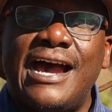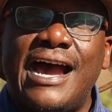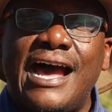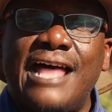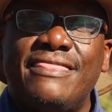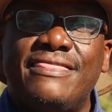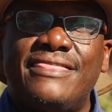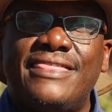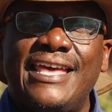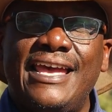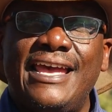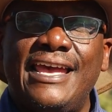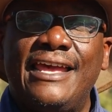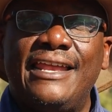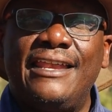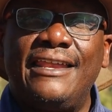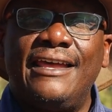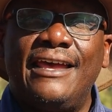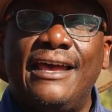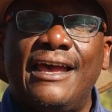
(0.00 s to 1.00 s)
and
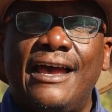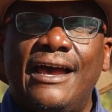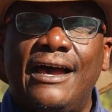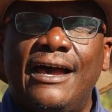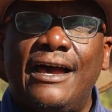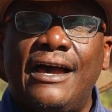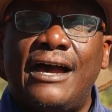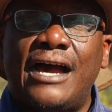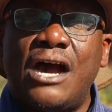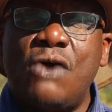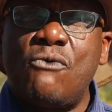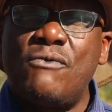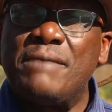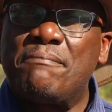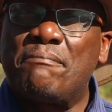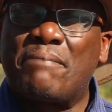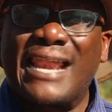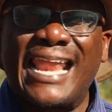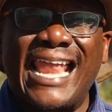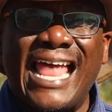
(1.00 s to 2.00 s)
then how we
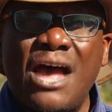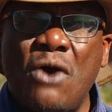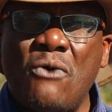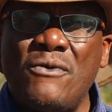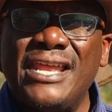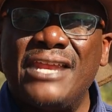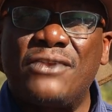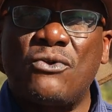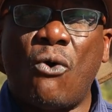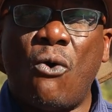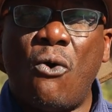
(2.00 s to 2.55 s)
plowed it